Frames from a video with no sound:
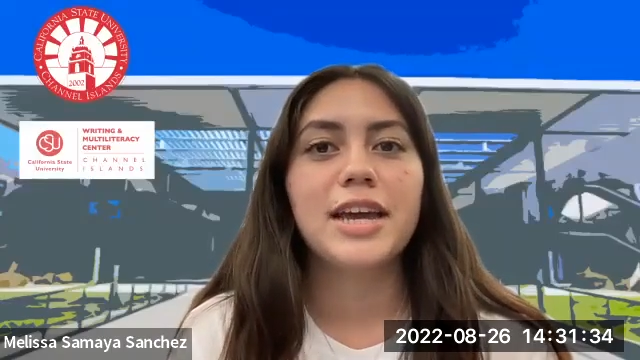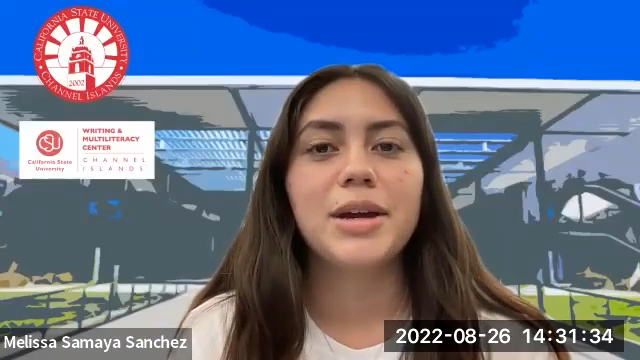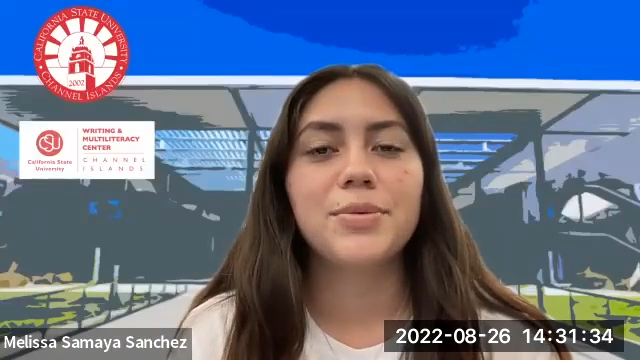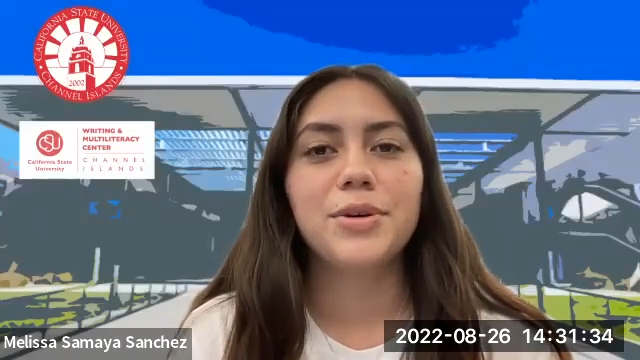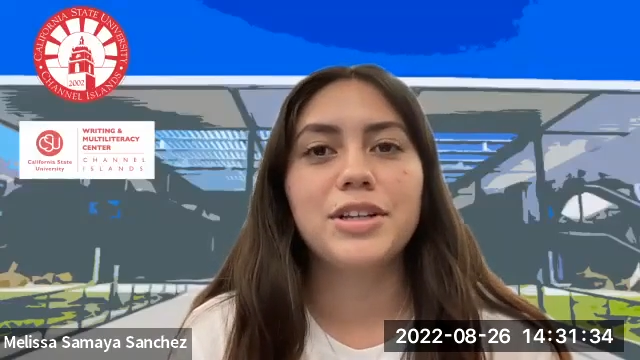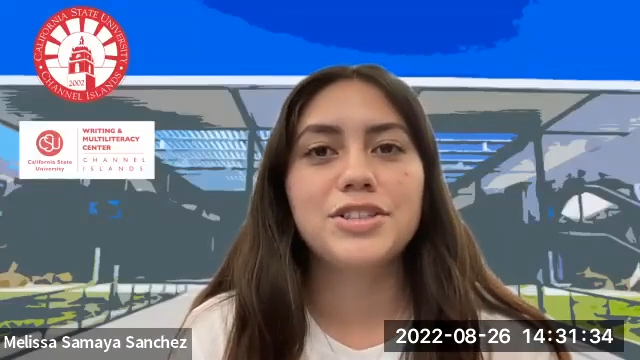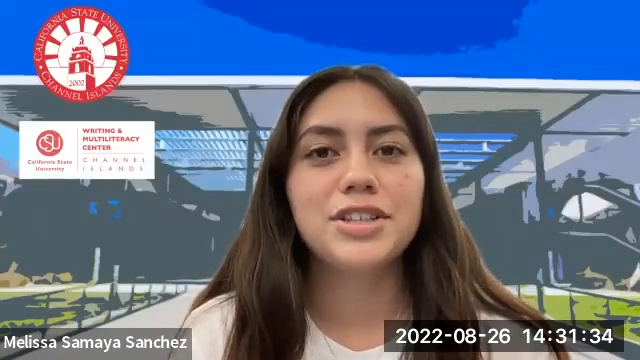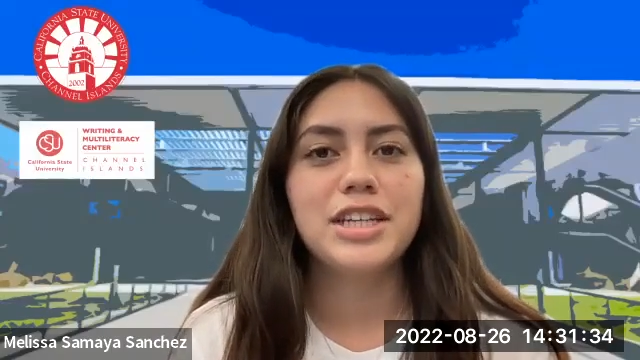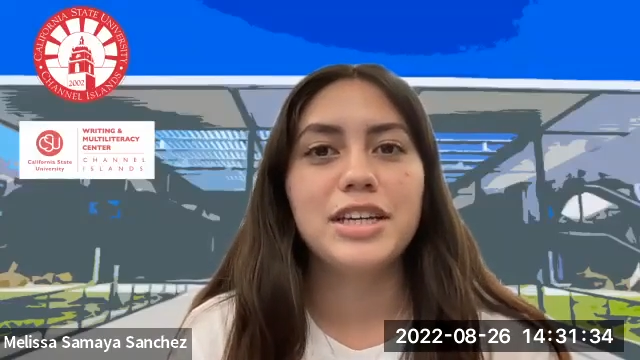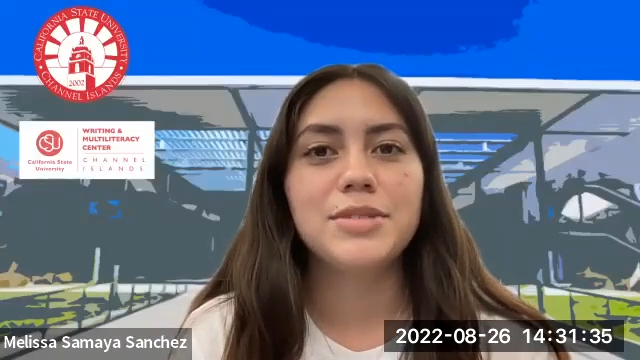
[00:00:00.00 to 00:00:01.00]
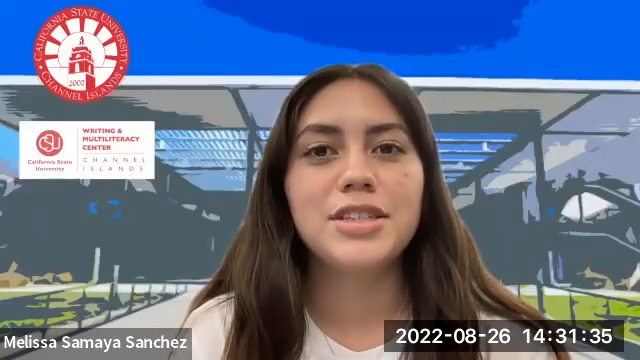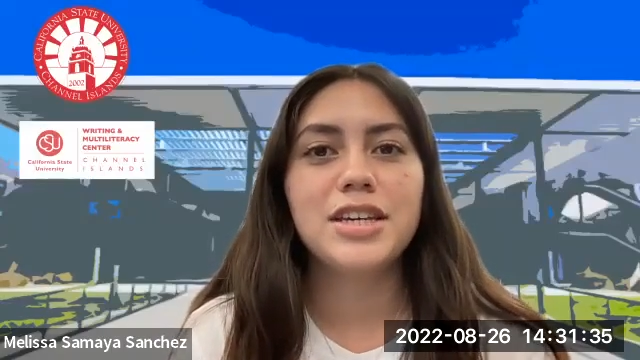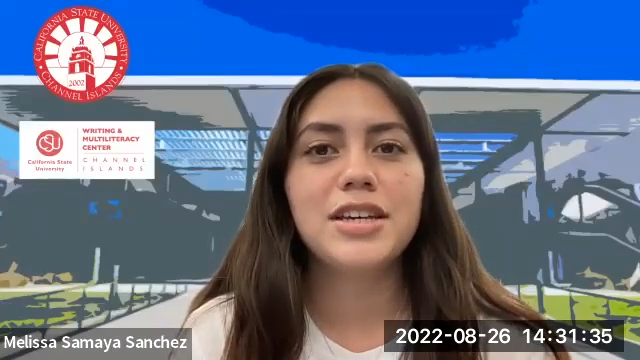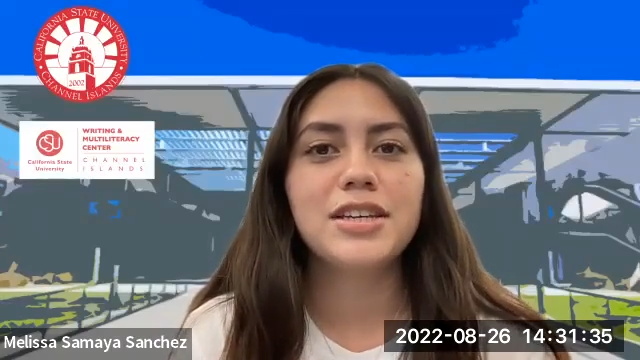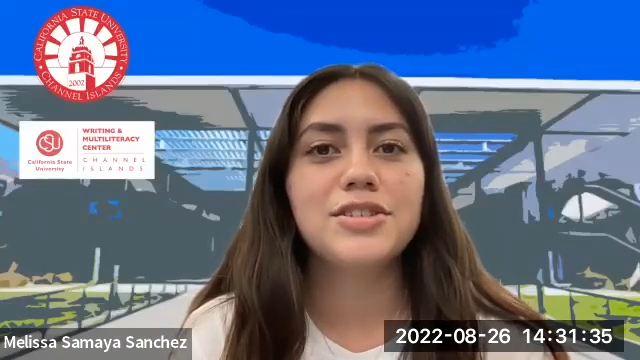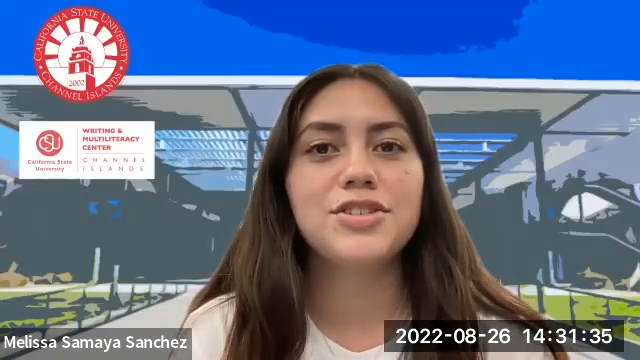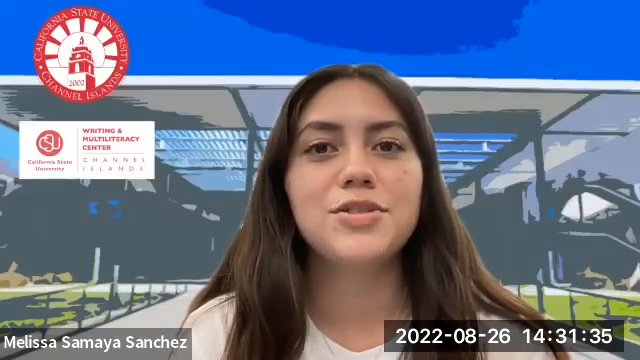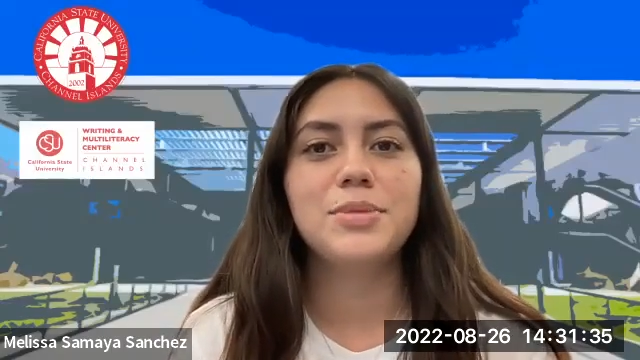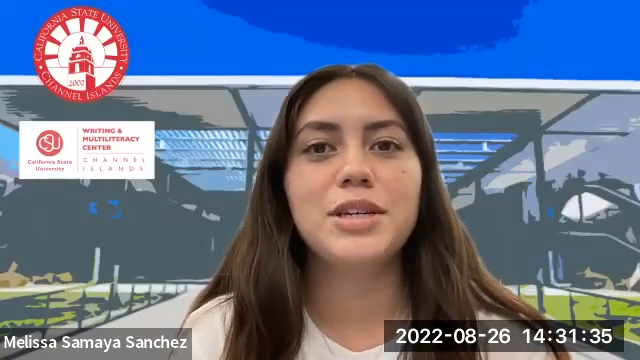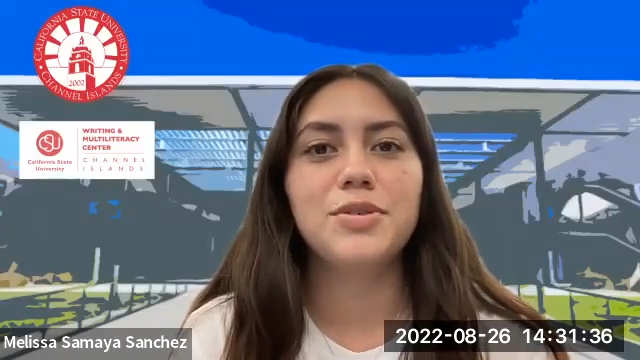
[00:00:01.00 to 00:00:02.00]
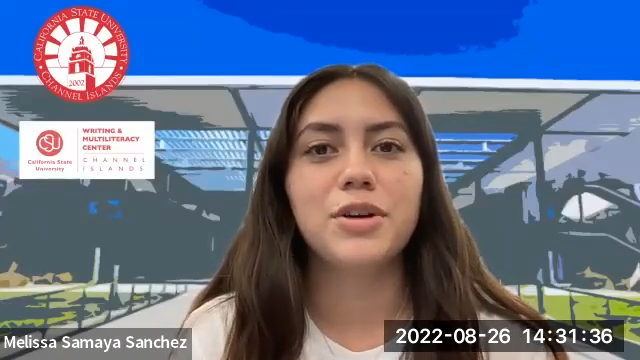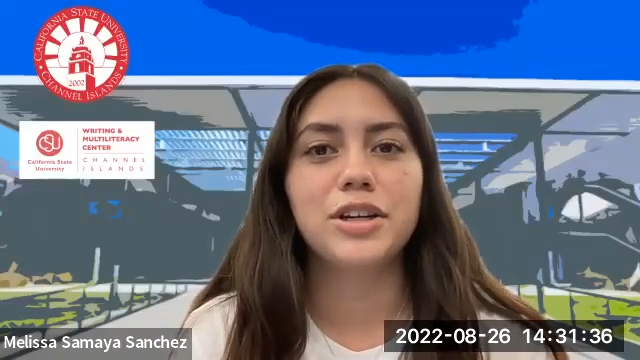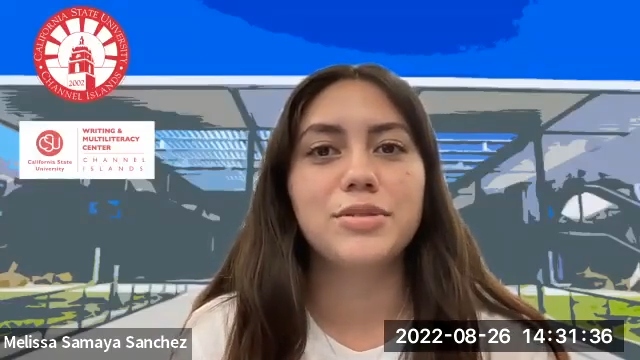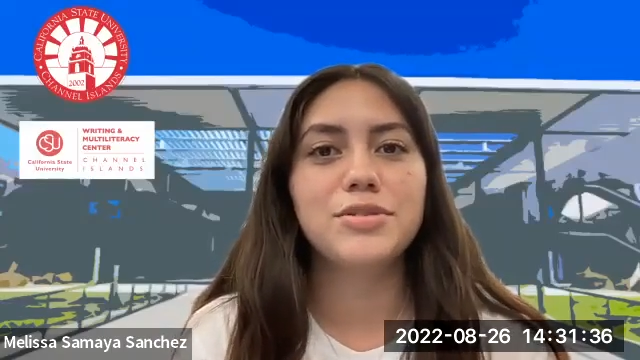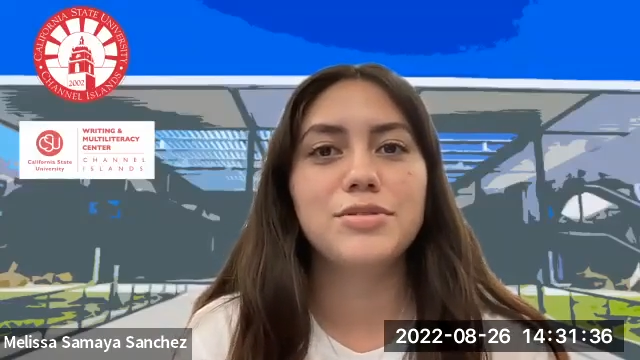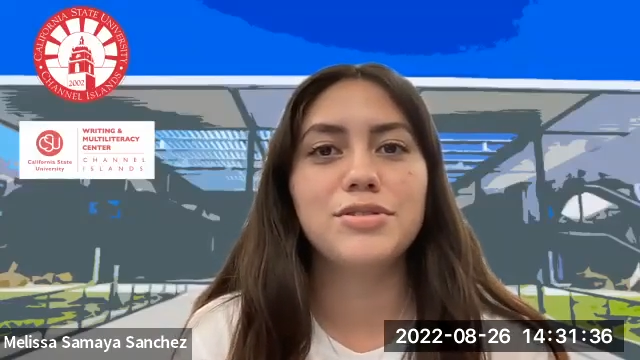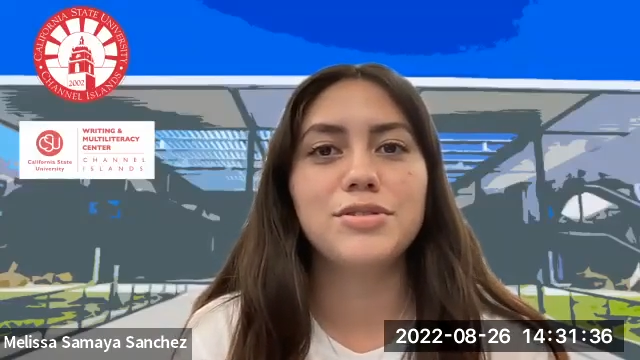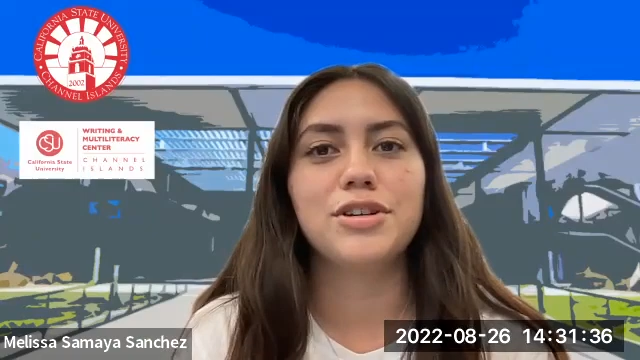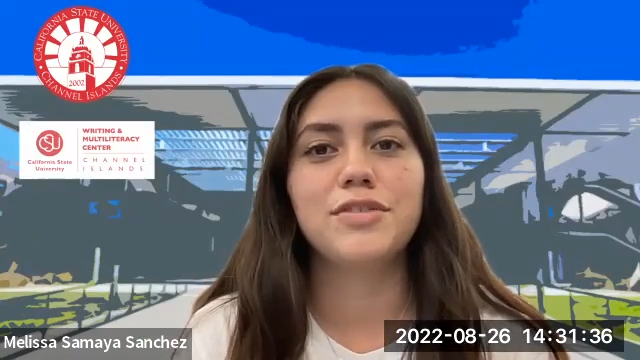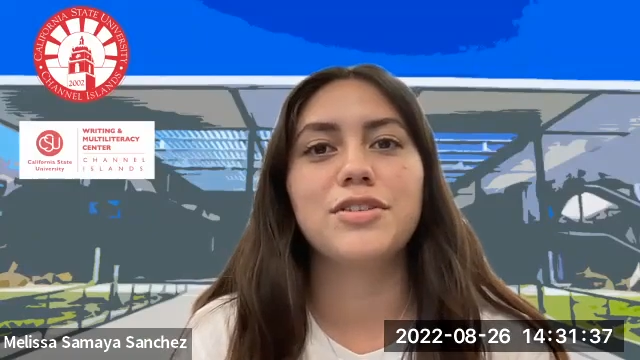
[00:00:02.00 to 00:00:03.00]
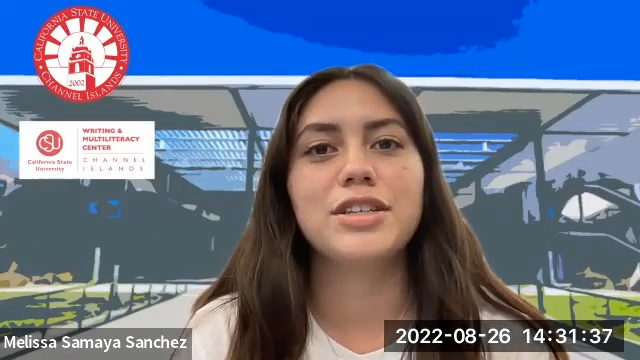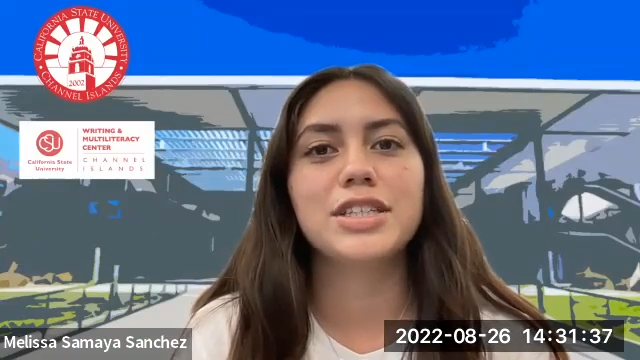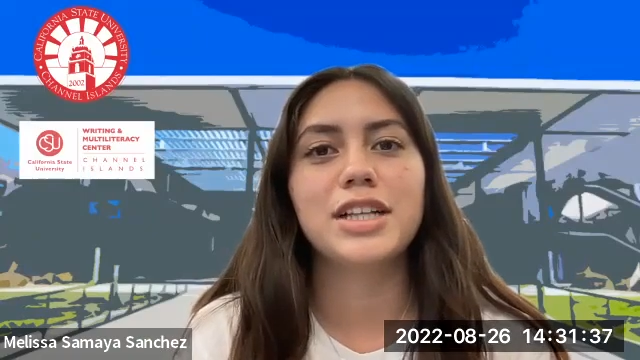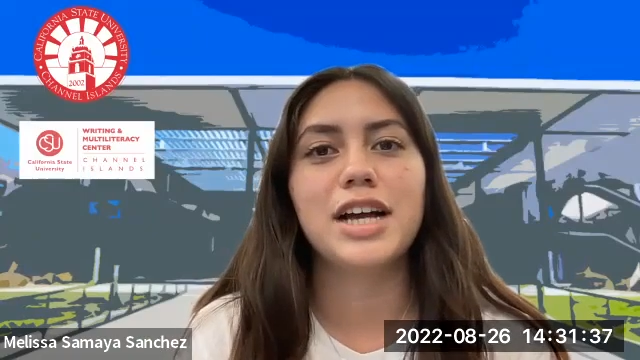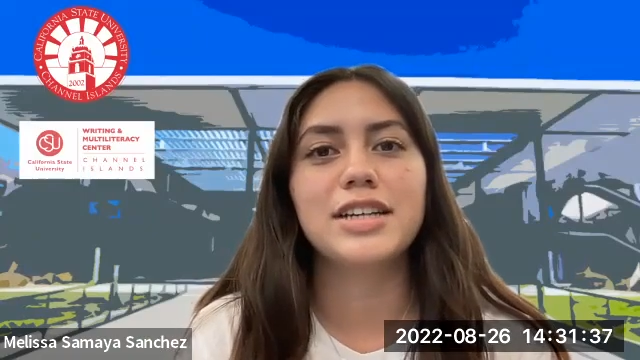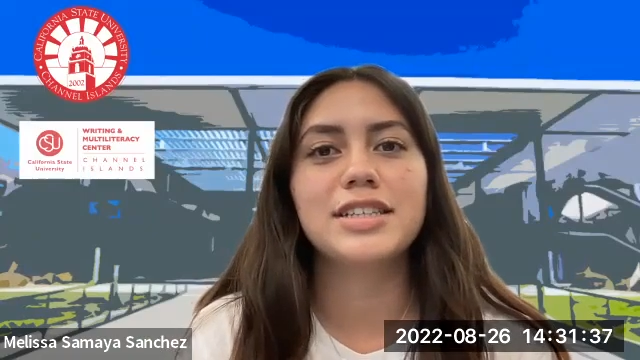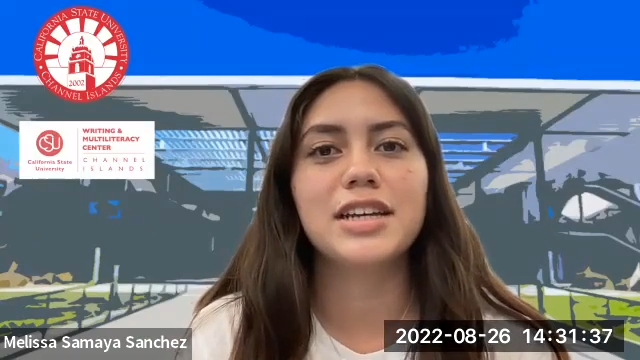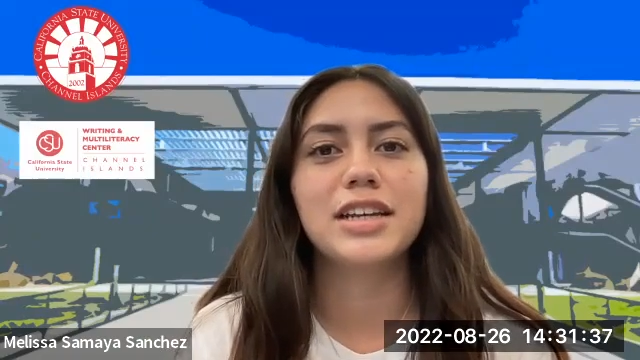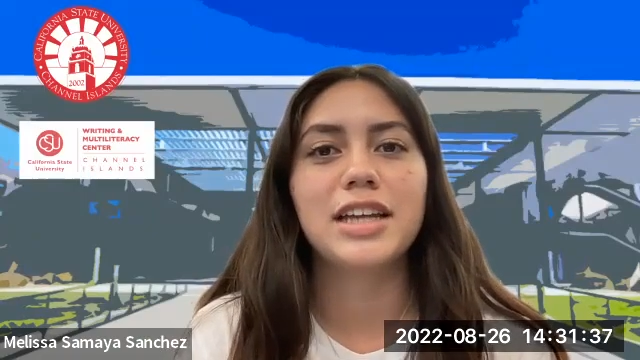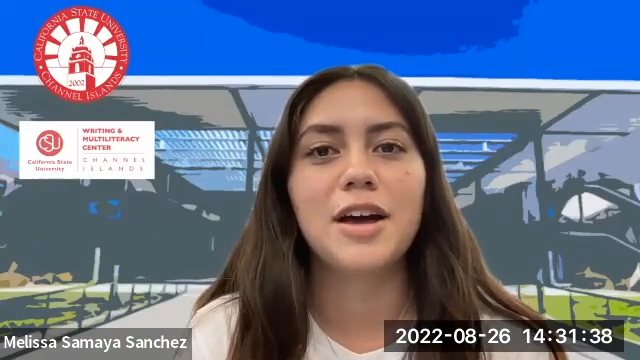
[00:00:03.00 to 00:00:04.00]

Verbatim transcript: And my role as your EMT is to be your go to tutor for this class to